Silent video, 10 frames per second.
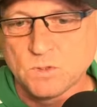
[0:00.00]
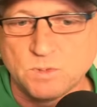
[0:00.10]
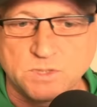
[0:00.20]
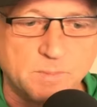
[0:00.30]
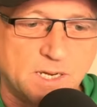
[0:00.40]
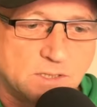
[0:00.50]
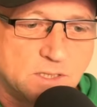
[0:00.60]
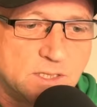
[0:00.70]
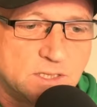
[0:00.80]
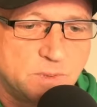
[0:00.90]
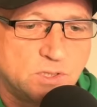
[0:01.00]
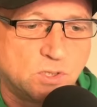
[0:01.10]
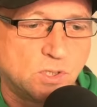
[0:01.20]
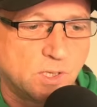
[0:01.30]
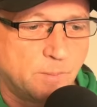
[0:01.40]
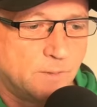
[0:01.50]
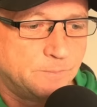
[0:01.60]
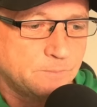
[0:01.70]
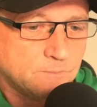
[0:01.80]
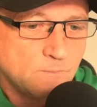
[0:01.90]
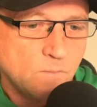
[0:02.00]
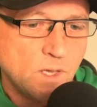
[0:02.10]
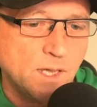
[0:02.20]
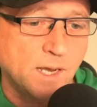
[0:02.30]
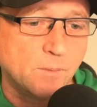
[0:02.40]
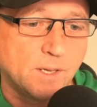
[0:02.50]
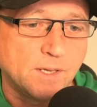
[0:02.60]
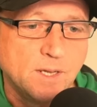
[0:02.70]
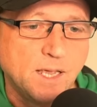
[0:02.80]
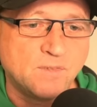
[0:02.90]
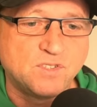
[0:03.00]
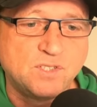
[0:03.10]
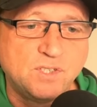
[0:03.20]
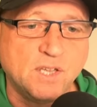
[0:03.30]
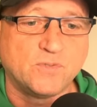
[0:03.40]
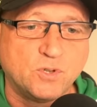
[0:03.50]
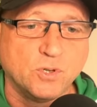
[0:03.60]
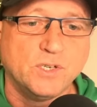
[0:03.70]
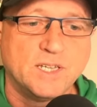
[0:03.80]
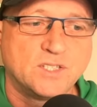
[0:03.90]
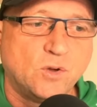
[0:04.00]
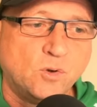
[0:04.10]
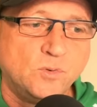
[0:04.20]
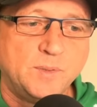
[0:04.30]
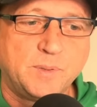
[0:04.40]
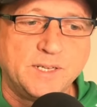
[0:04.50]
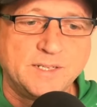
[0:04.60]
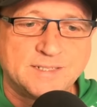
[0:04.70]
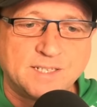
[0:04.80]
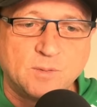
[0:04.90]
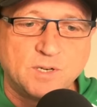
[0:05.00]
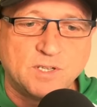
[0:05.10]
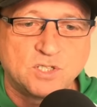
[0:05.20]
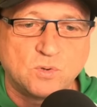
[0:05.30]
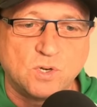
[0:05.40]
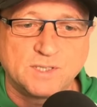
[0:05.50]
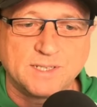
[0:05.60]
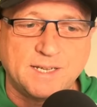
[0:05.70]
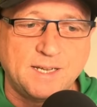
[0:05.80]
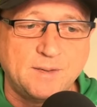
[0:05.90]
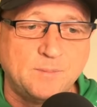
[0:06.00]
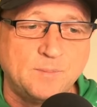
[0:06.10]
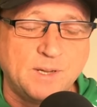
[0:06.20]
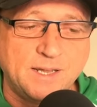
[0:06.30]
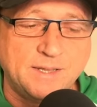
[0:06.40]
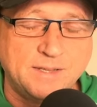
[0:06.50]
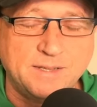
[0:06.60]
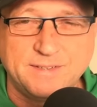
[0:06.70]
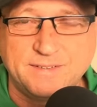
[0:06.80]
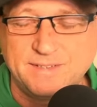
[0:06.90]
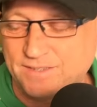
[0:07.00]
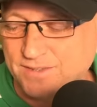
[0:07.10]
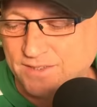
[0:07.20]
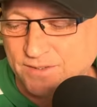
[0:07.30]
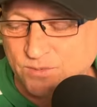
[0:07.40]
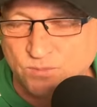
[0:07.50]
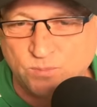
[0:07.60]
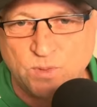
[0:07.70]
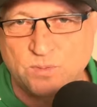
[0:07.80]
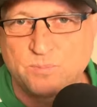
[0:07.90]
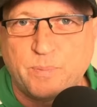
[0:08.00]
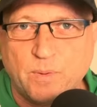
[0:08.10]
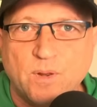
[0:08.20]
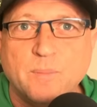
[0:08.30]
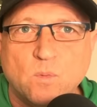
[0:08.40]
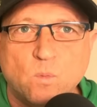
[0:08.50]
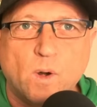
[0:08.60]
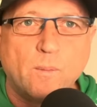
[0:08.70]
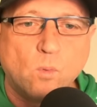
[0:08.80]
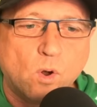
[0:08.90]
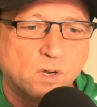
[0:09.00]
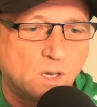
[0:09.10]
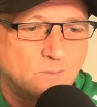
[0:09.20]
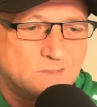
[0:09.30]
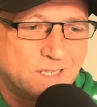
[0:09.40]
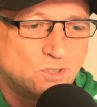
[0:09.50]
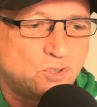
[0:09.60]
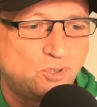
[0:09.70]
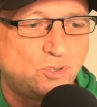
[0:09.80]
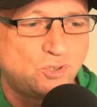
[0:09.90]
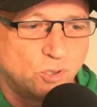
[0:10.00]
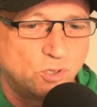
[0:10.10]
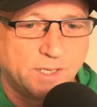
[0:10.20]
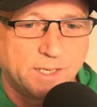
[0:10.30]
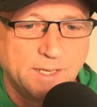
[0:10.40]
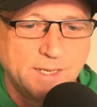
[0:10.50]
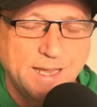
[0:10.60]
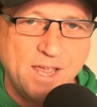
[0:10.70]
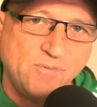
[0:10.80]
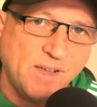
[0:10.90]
which the manager has been talking about. Anyway, if Kuhn is the only player that's to come into the squad, and I think there are bound to be one more comes in, surely. If